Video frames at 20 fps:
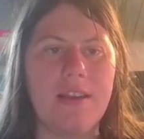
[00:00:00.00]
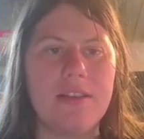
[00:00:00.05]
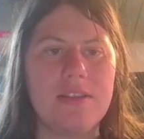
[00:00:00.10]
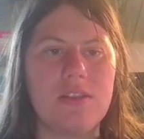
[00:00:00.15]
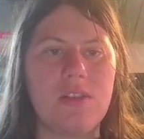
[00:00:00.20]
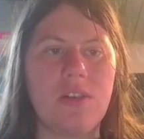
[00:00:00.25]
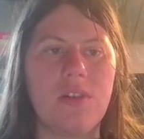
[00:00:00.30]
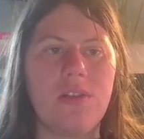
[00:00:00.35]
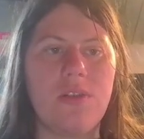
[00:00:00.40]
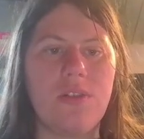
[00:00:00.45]

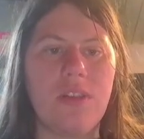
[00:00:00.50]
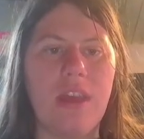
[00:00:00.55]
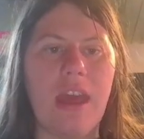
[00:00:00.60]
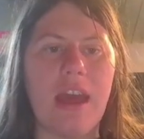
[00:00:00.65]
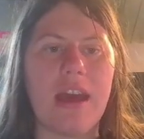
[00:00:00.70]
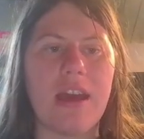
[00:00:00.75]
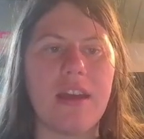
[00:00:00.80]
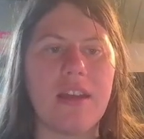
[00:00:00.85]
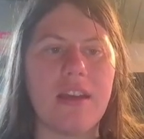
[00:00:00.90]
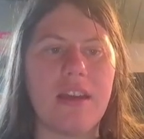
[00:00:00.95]
So
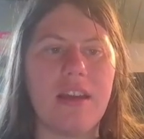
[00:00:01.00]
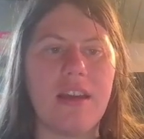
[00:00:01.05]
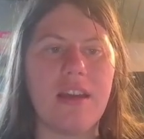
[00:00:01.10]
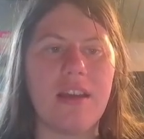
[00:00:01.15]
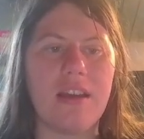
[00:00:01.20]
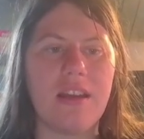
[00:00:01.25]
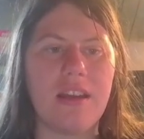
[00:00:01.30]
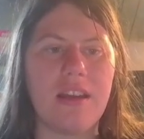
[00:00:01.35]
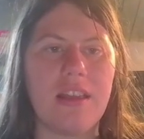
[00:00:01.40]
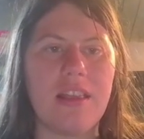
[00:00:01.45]
yeah,
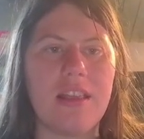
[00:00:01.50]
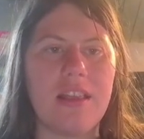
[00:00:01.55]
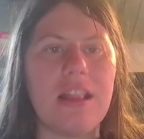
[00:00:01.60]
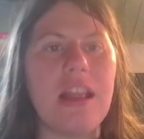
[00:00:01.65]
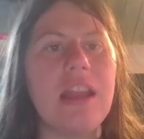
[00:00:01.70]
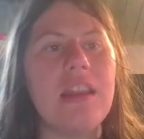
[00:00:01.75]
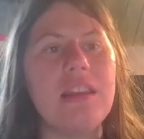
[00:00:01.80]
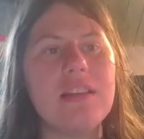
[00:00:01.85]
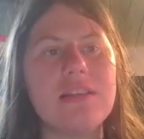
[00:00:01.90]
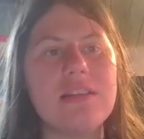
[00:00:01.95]

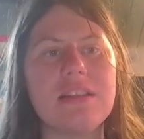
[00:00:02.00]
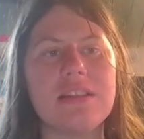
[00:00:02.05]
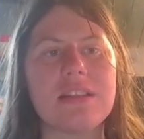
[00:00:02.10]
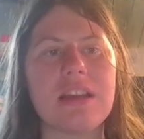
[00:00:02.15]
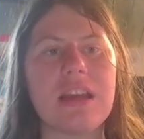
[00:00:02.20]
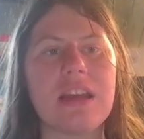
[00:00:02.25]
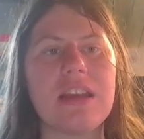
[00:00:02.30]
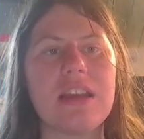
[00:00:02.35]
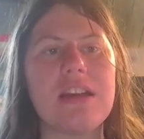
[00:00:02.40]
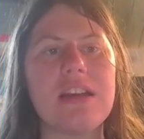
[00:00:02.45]
in this
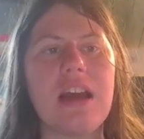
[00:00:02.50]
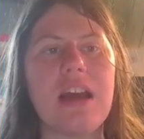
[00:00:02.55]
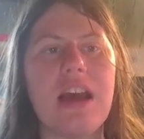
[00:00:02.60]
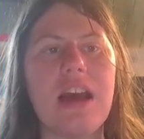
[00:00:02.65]
design,